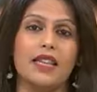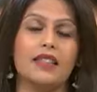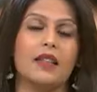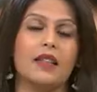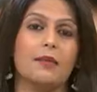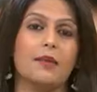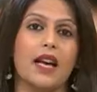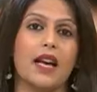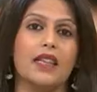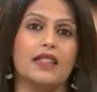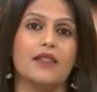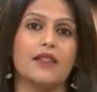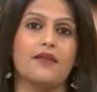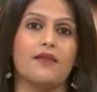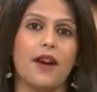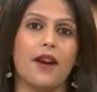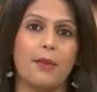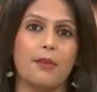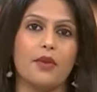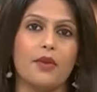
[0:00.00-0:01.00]
It supplies the
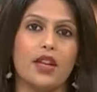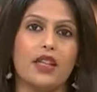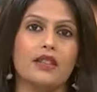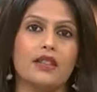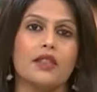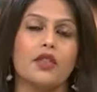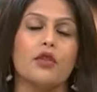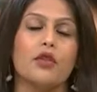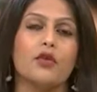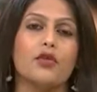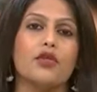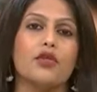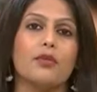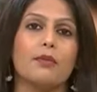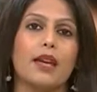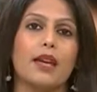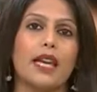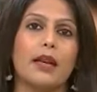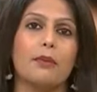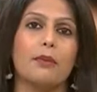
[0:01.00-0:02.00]
fabrics used to
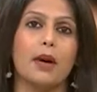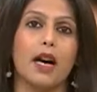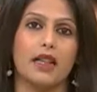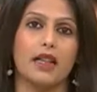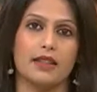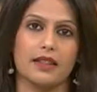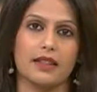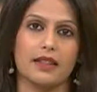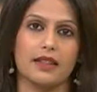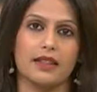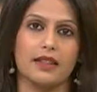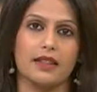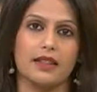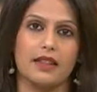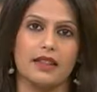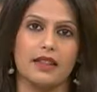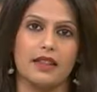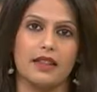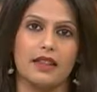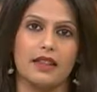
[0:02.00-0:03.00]
make masks.
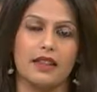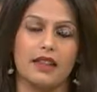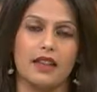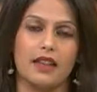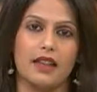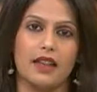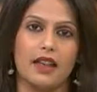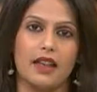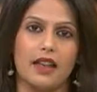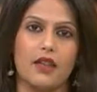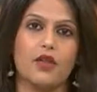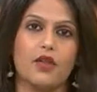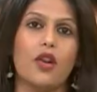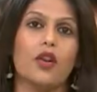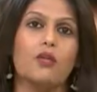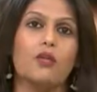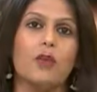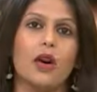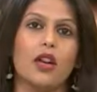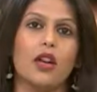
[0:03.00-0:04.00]

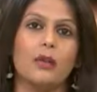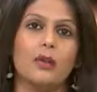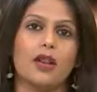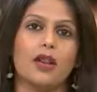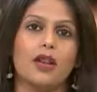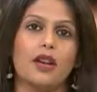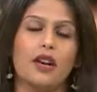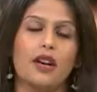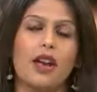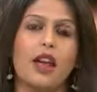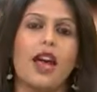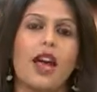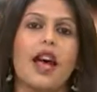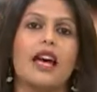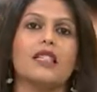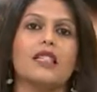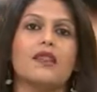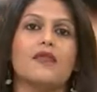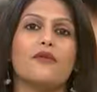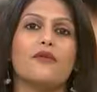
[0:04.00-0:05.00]
WION Polymer
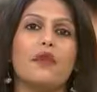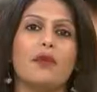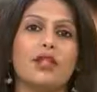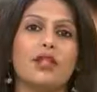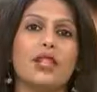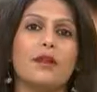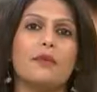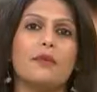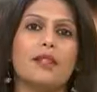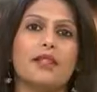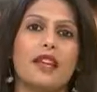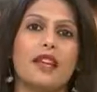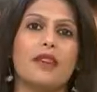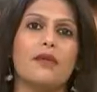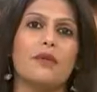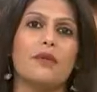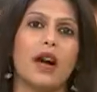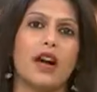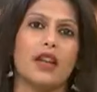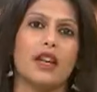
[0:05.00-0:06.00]
has a
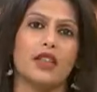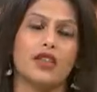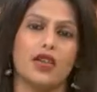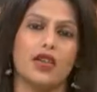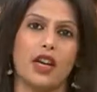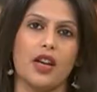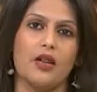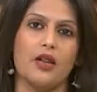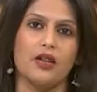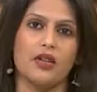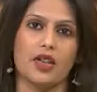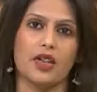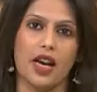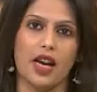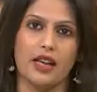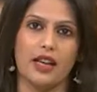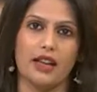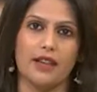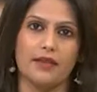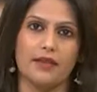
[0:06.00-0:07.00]
40% market share in
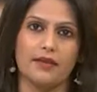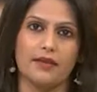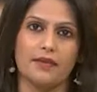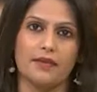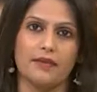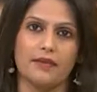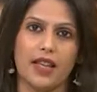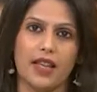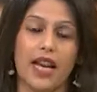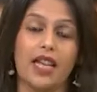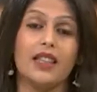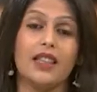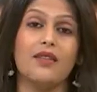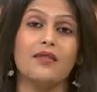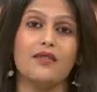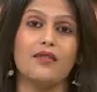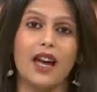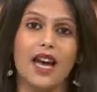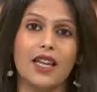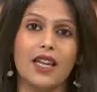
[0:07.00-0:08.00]
China. And the
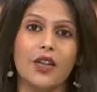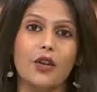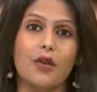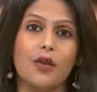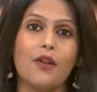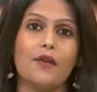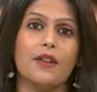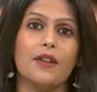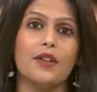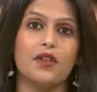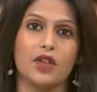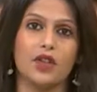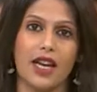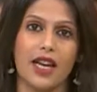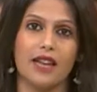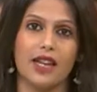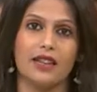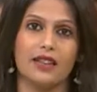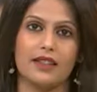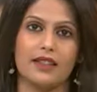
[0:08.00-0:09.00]
value of its
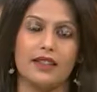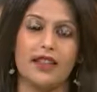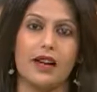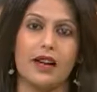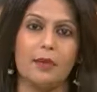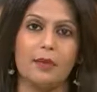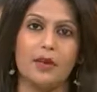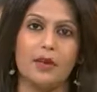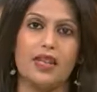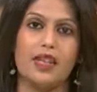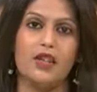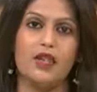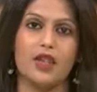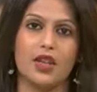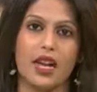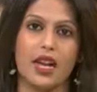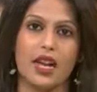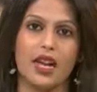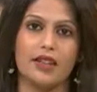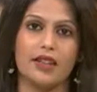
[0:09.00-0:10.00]
shares, the company's
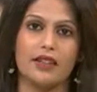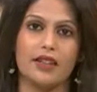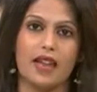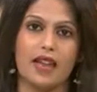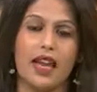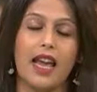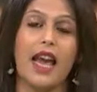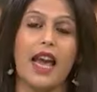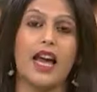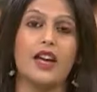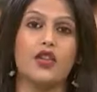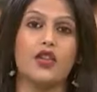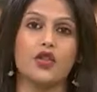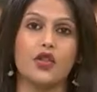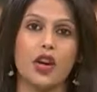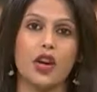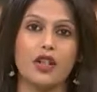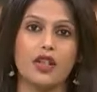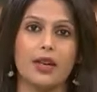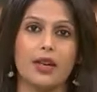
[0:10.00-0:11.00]
shares, has
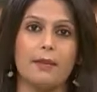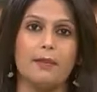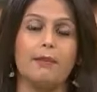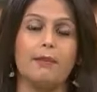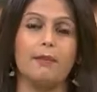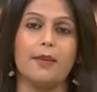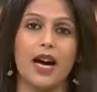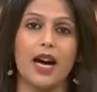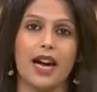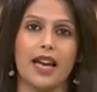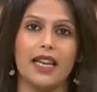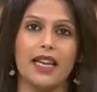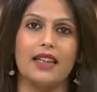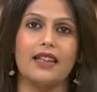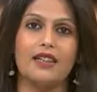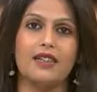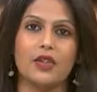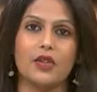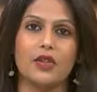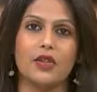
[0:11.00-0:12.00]
shot up by,
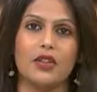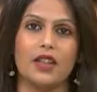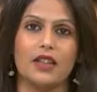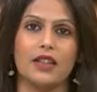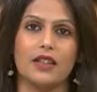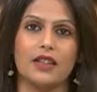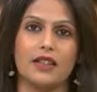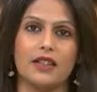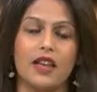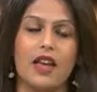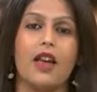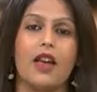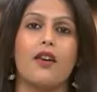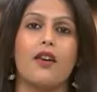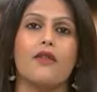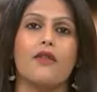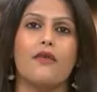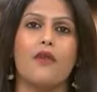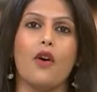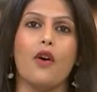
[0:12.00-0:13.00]
listen to this,
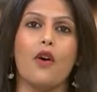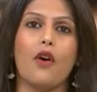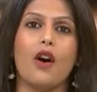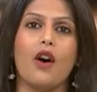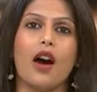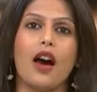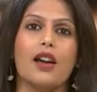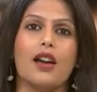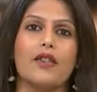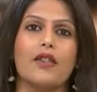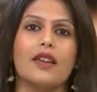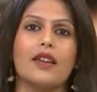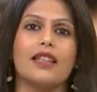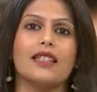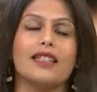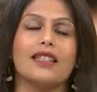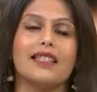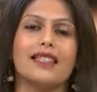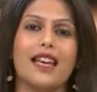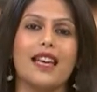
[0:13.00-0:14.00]

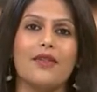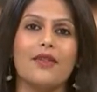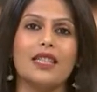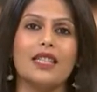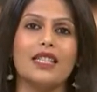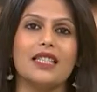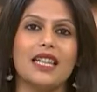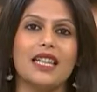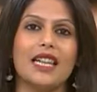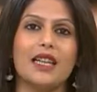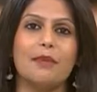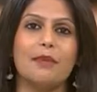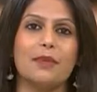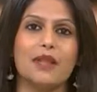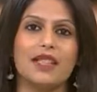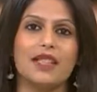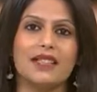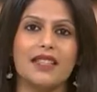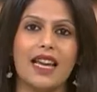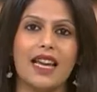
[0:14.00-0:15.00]

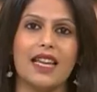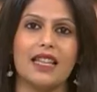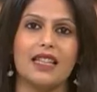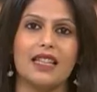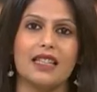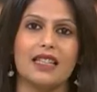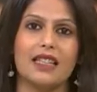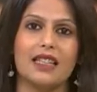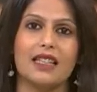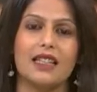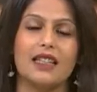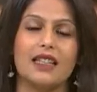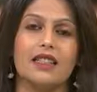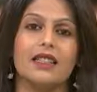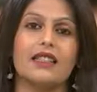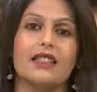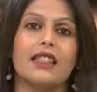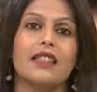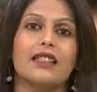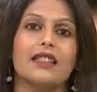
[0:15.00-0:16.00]
417%
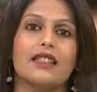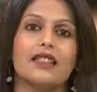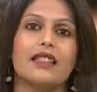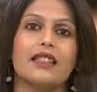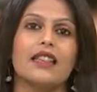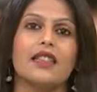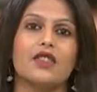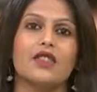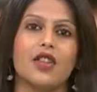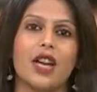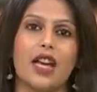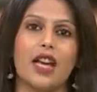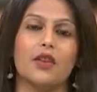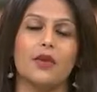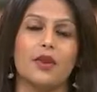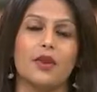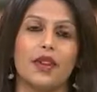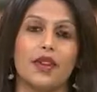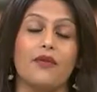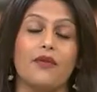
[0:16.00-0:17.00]
since
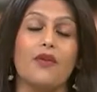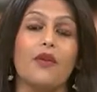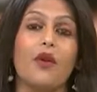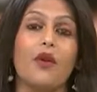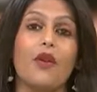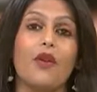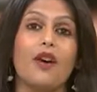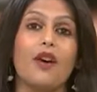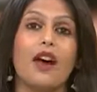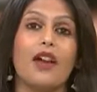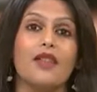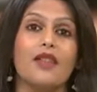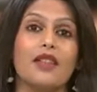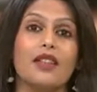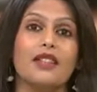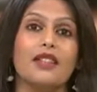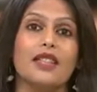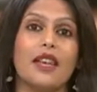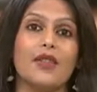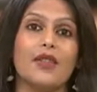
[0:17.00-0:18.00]
January.
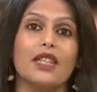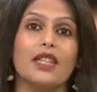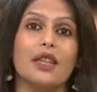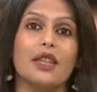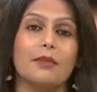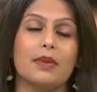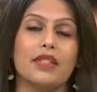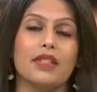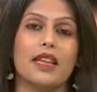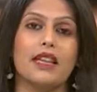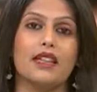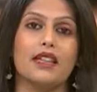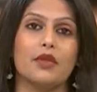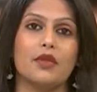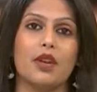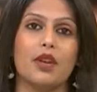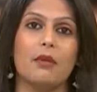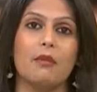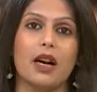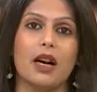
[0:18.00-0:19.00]
417% in
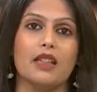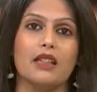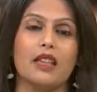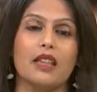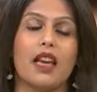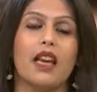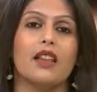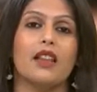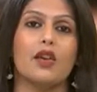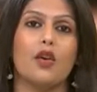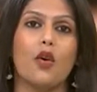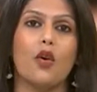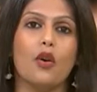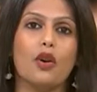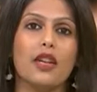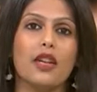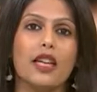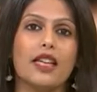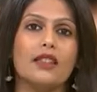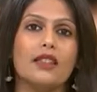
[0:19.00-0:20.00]
3 months. The
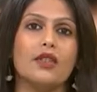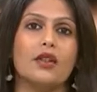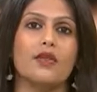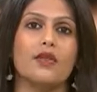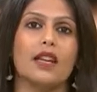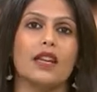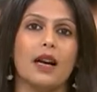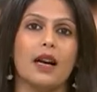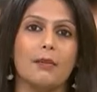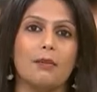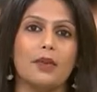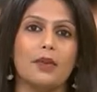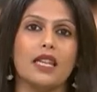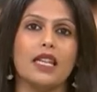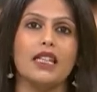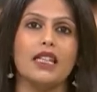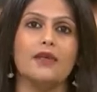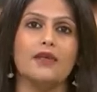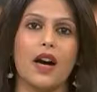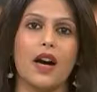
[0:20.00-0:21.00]
holdings of the
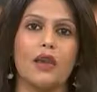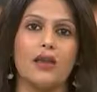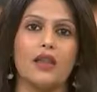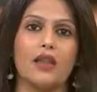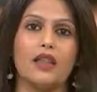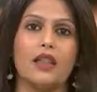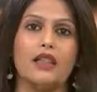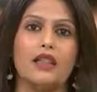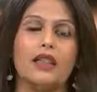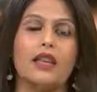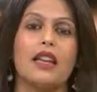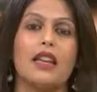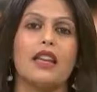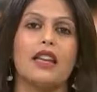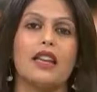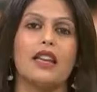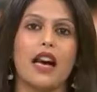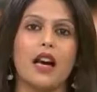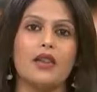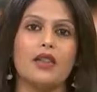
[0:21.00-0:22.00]
company's founders
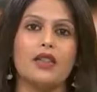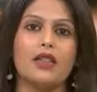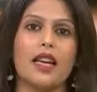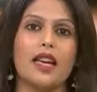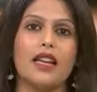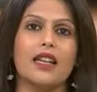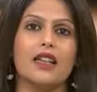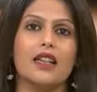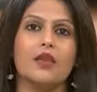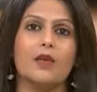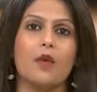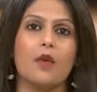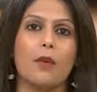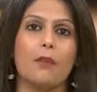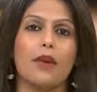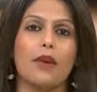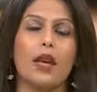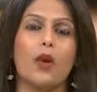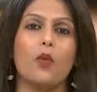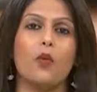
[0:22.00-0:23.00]
now stand at a
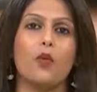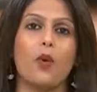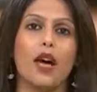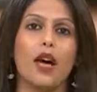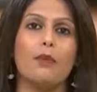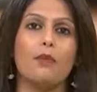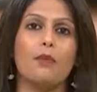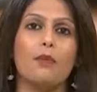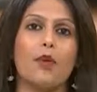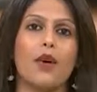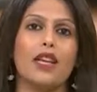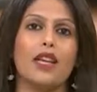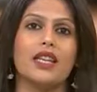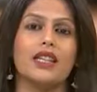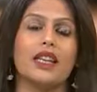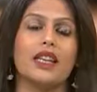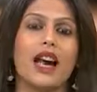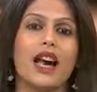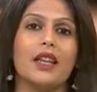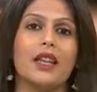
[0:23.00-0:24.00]
whopping
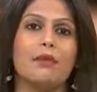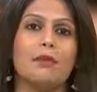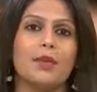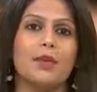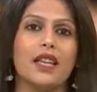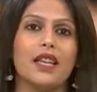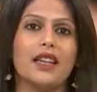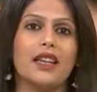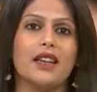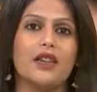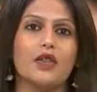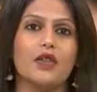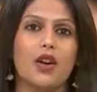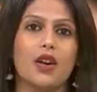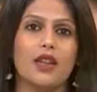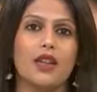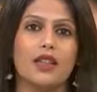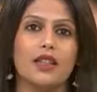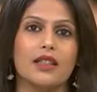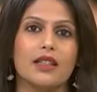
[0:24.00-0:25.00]
$1.9 billion.
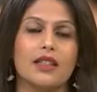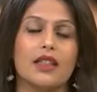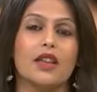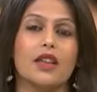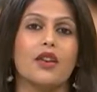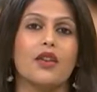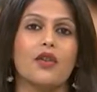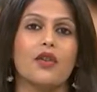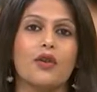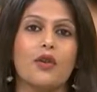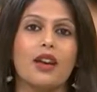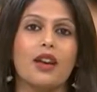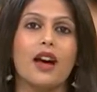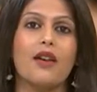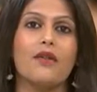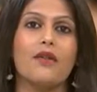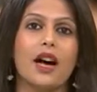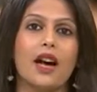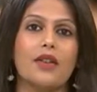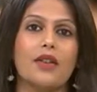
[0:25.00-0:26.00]
The
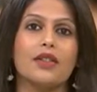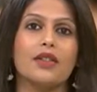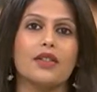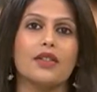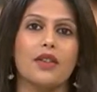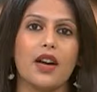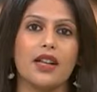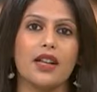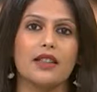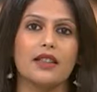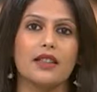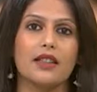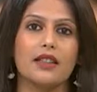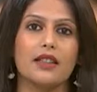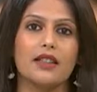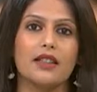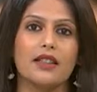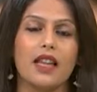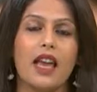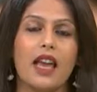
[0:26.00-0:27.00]
coronavirus
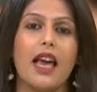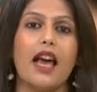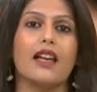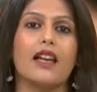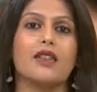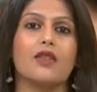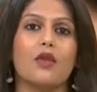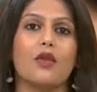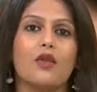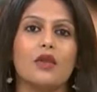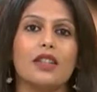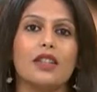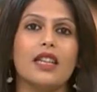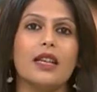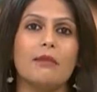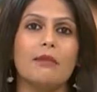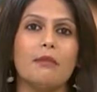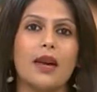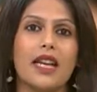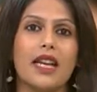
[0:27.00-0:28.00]
crisis has
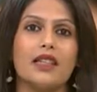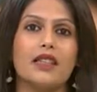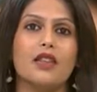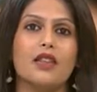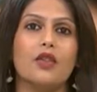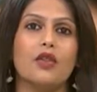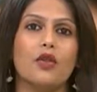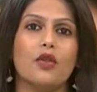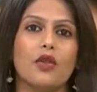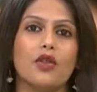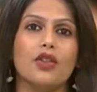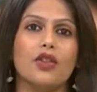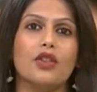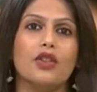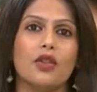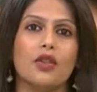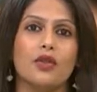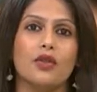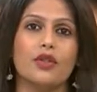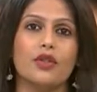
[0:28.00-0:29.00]
only meant good
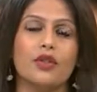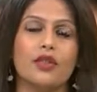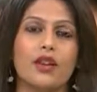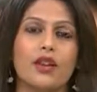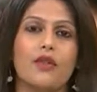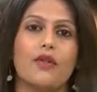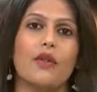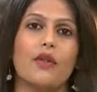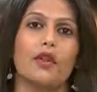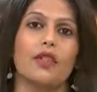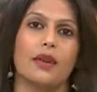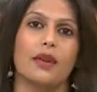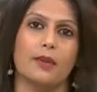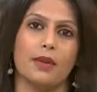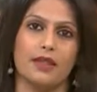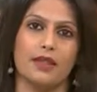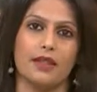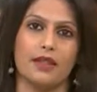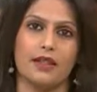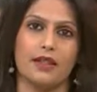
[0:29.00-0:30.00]
news for their
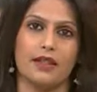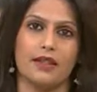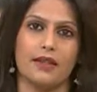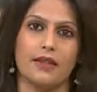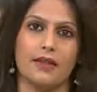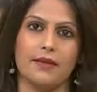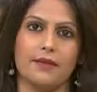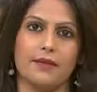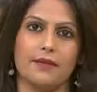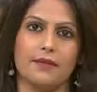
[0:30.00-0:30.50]
business.